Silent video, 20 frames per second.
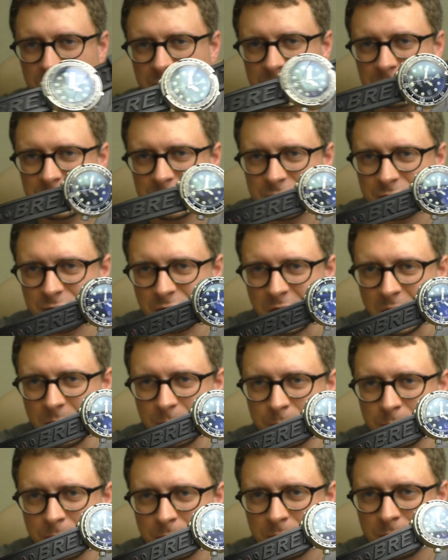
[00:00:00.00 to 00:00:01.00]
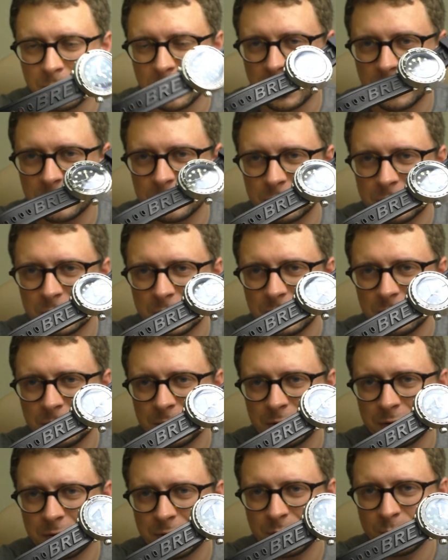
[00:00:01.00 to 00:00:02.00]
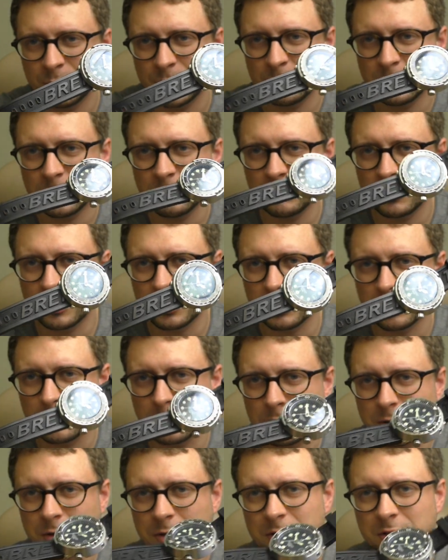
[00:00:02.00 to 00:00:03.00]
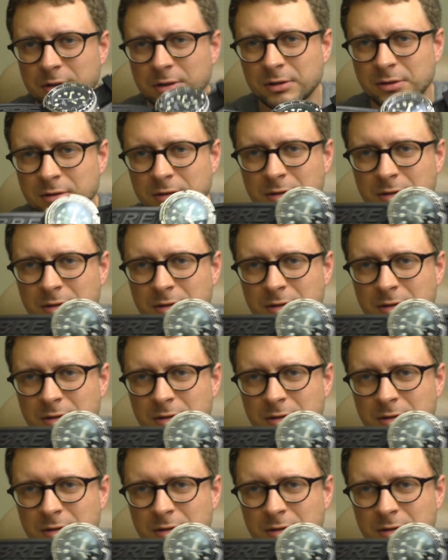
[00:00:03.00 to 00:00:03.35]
strap. I don't even remember where I got it.